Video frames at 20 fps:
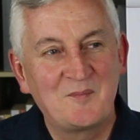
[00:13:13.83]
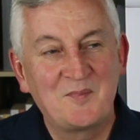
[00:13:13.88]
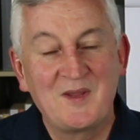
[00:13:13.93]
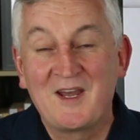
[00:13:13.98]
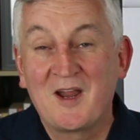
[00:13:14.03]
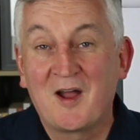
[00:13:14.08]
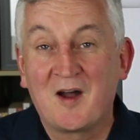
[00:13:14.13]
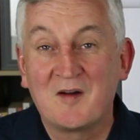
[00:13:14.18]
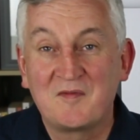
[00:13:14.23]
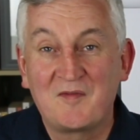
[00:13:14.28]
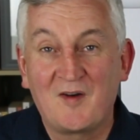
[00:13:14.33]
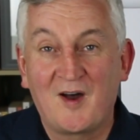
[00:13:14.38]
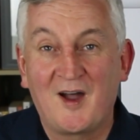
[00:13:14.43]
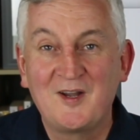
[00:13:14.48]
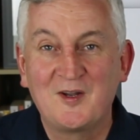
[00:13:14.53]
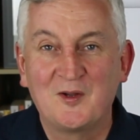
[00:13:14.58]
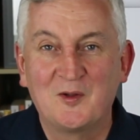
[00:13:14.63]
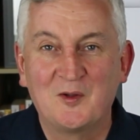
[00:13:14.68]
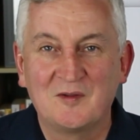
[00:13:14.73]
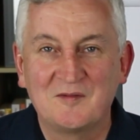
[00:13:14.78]
been our
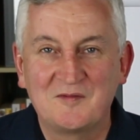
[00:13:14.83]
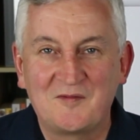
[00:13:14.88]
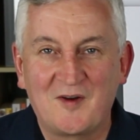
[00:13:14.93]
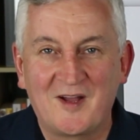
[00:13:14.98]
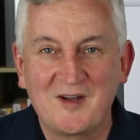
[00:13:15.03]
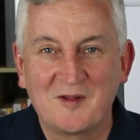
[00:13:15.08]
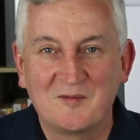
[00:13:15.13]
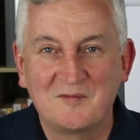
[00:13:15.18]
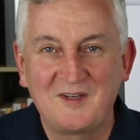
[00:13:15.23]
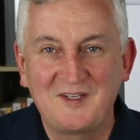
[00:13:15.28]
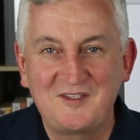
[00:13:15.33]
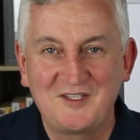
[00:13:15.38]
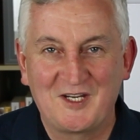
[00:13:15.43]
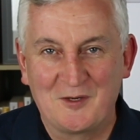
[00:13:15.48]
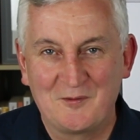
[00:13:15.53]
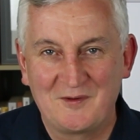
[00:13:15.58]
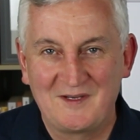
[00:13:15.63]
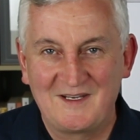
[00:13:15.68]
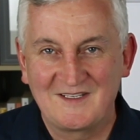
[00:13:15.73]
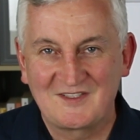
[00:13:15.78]
final
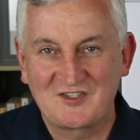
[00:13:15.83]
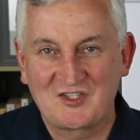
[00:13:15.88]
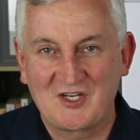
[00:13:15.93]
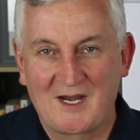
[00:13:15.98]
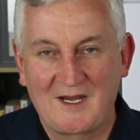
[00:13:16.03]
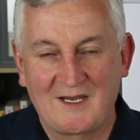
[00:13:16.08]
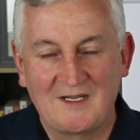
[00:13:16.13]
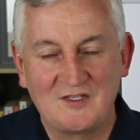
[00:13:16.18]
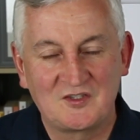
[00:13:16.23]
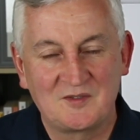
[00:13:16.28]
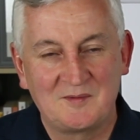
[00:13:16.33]
video in this challenge.